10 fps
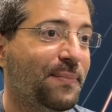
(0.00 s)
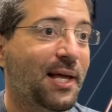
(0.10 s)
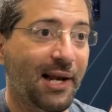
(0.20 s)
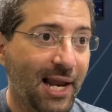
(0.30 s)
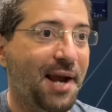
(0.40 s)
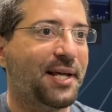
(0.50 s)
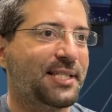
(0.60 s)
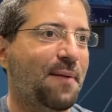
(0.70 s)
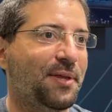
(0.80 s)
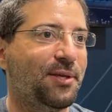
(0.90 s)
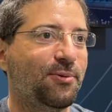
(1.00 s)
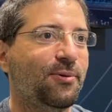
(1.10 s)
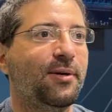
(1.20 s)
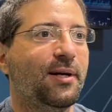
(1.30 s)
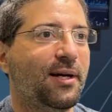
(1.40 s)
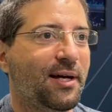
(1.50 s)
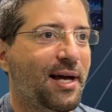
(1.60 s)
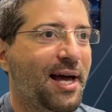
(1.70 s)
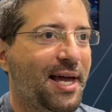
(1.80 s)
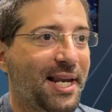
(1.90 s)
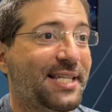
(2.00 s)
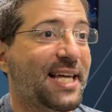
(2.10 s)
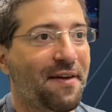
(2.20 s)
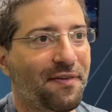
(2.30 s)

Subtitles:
learning something new in a safe